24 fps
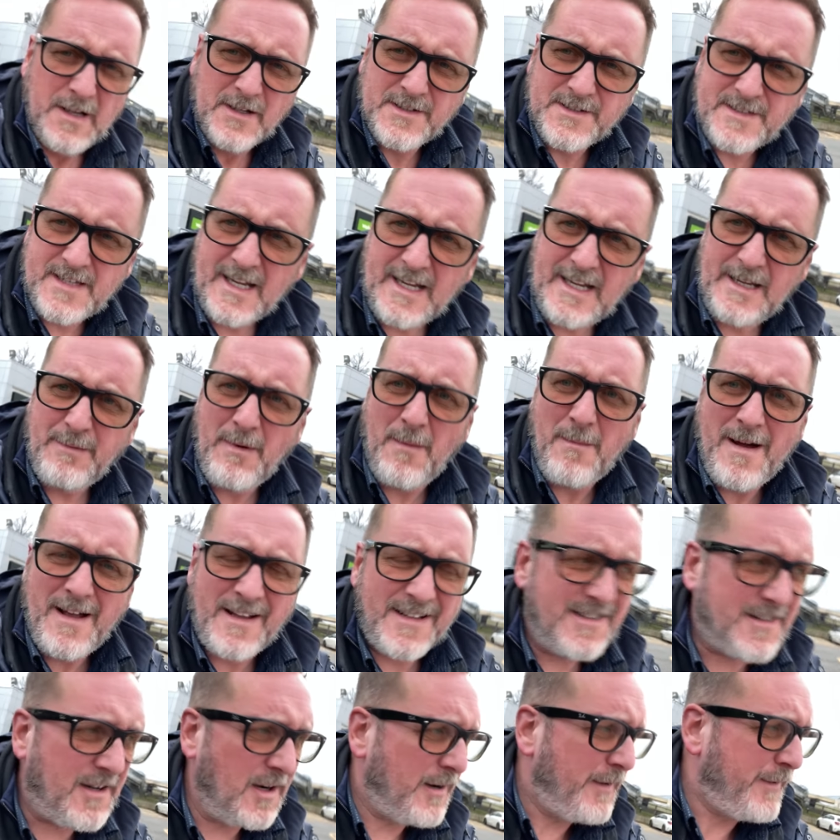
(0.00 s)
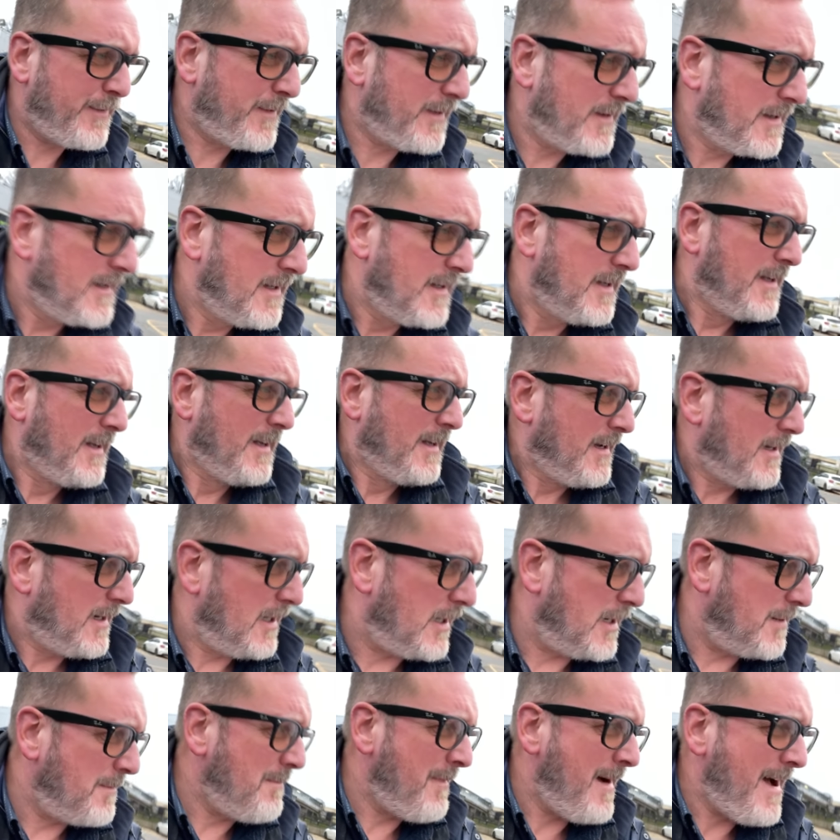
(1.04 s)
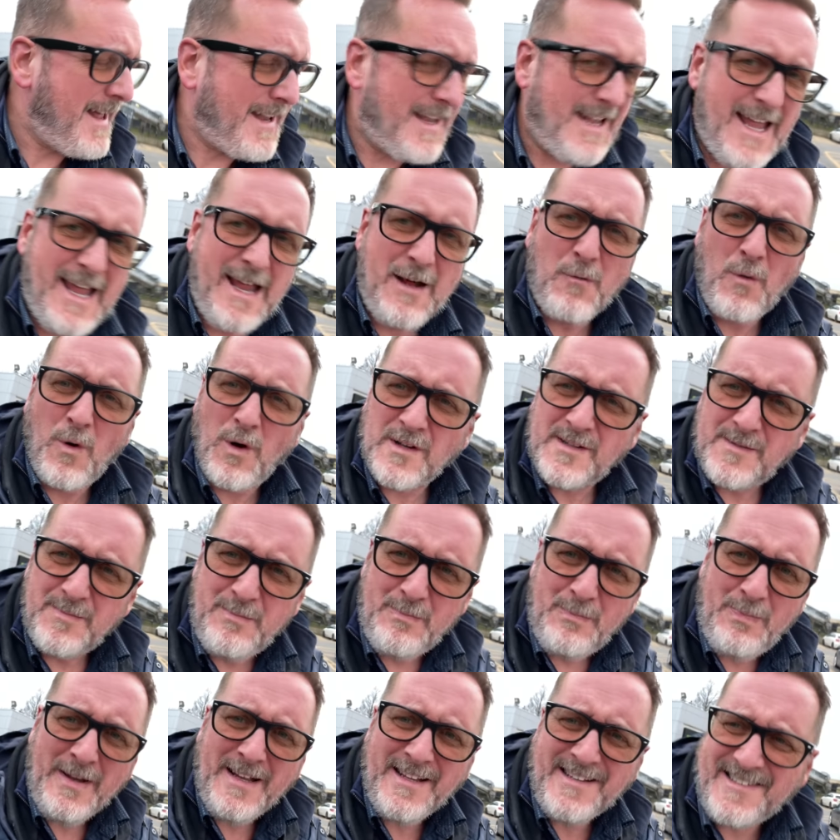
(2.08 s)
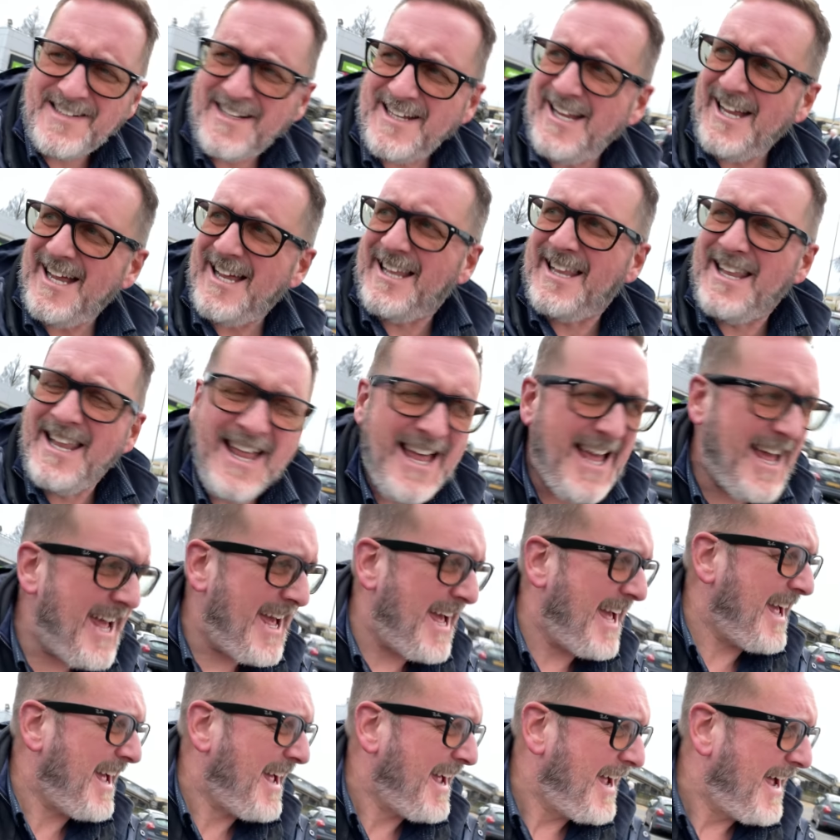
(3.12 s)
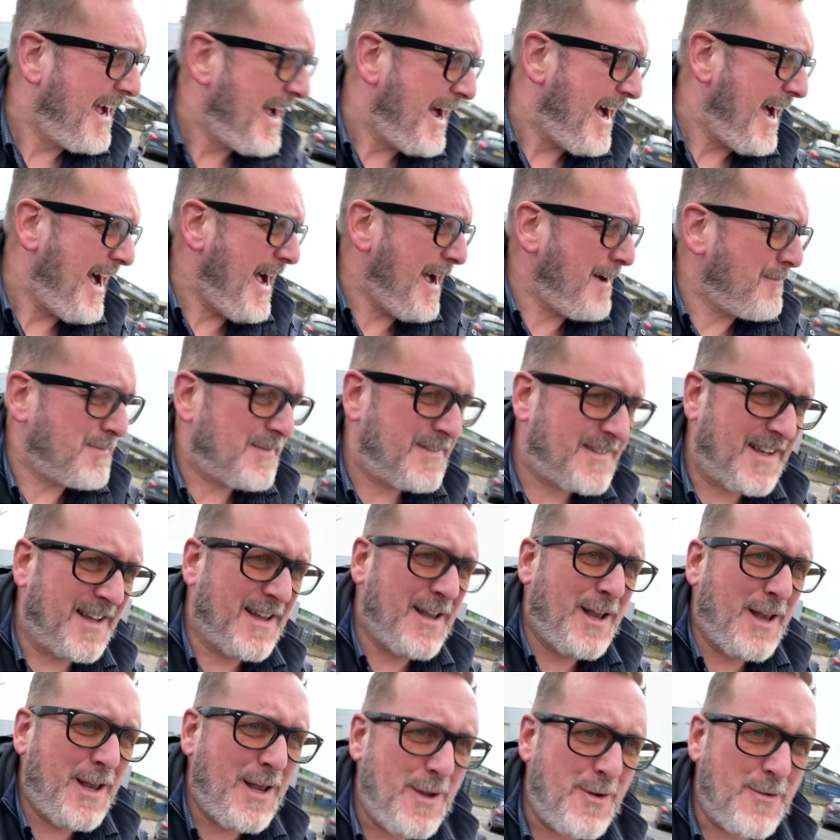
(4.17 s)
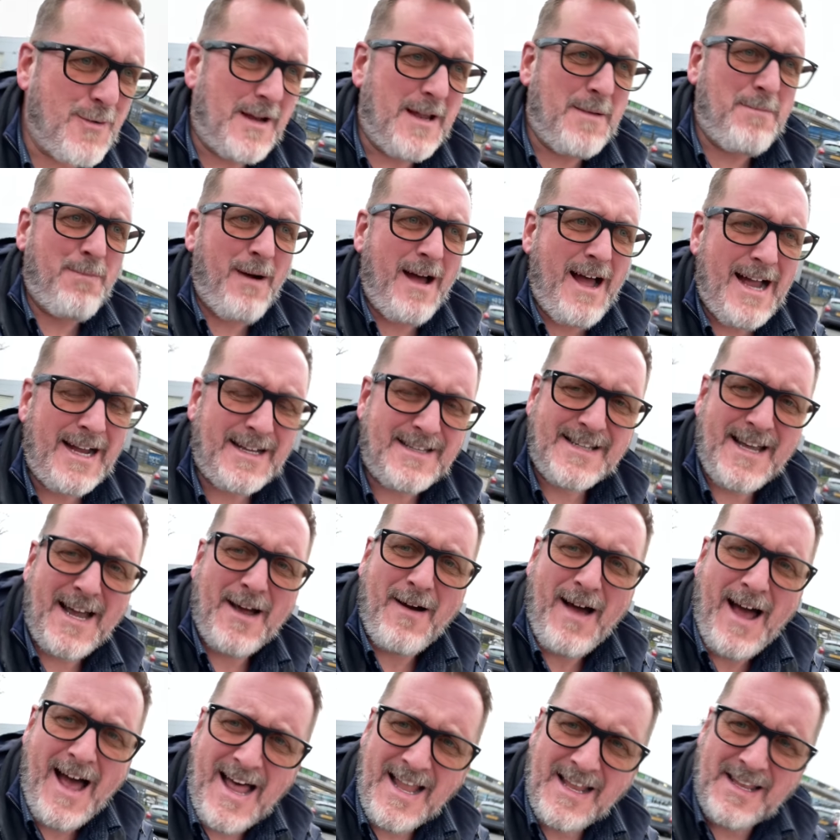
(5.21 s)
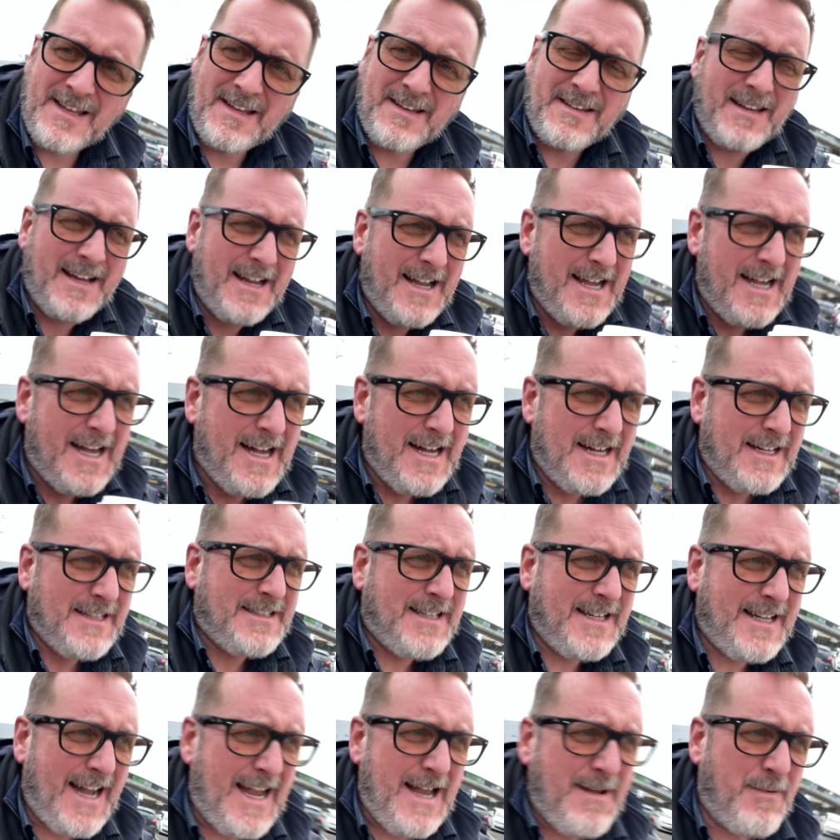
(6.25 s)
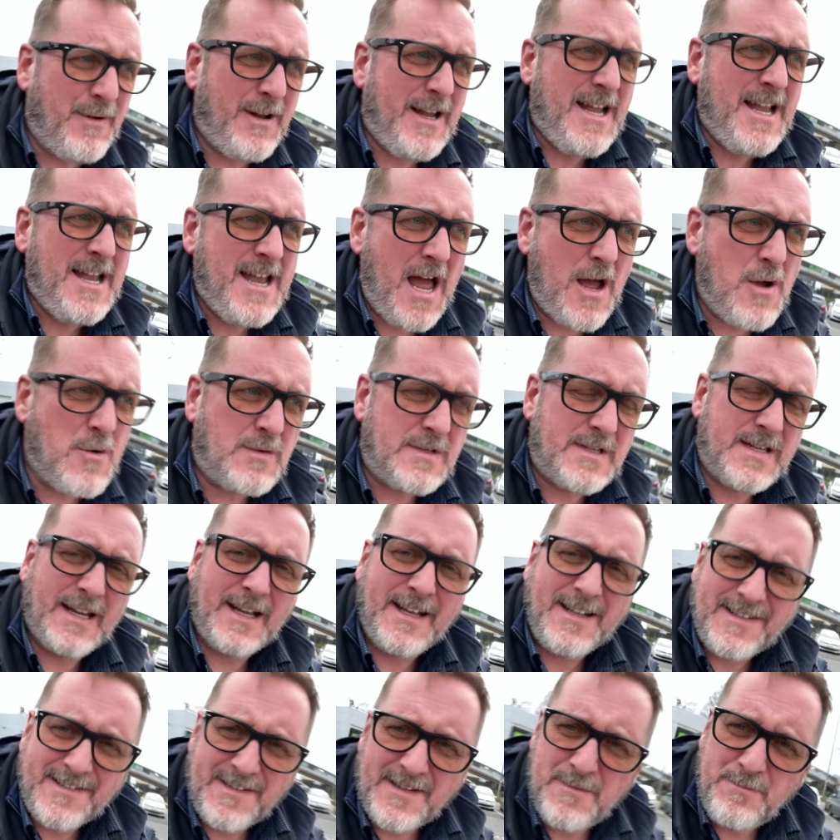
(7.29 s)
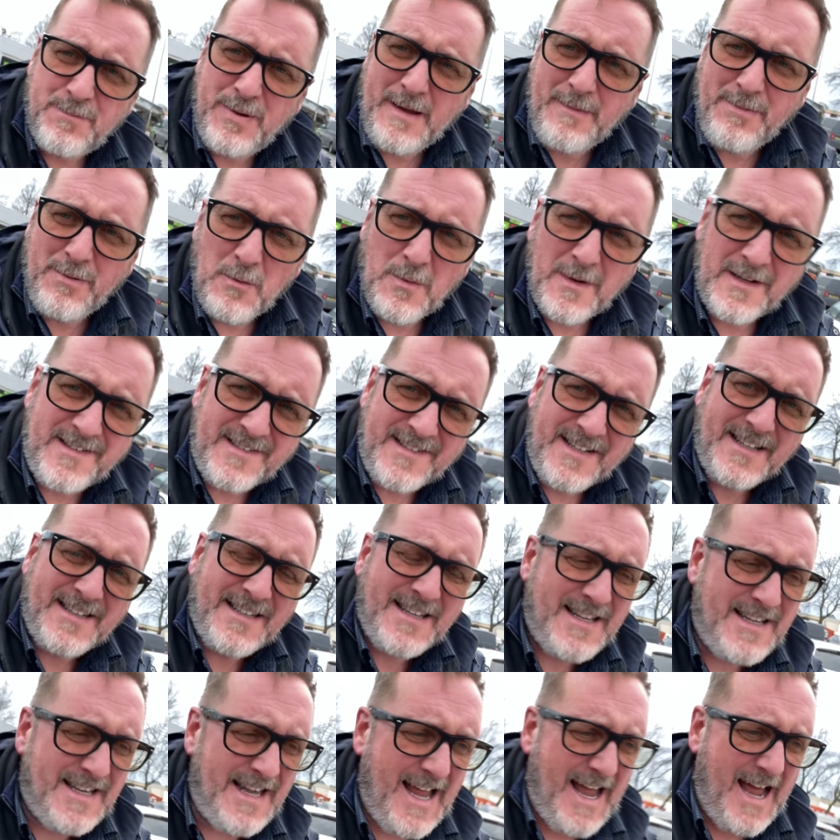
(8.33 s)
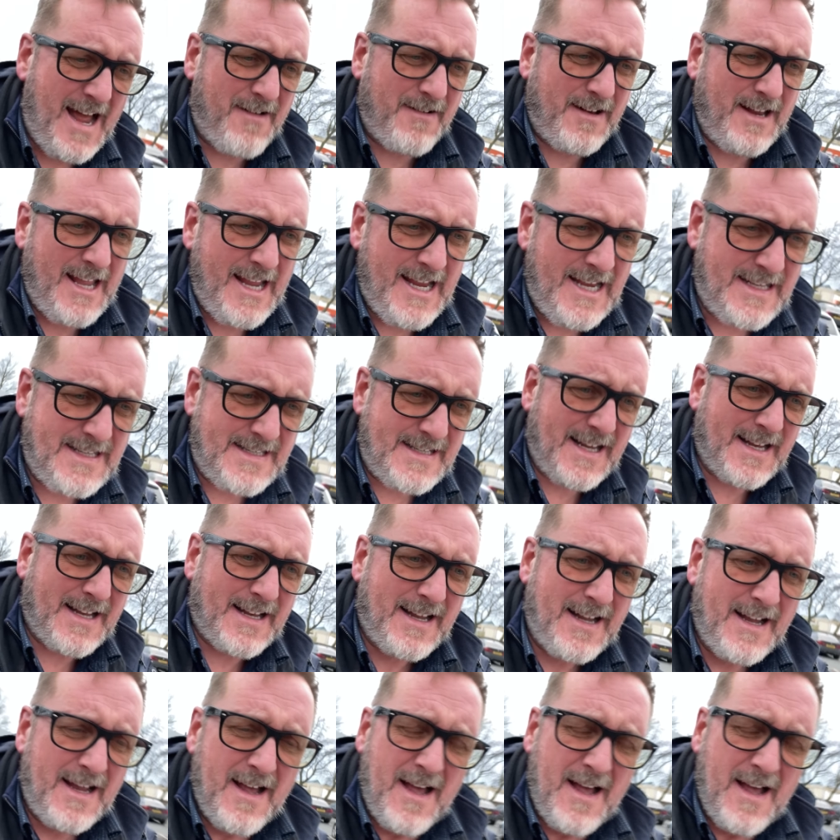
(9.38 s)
Taking my mask off. Oh man, it was busy in there, absolutely packed out. And did anybody notice that people were sitting down eating?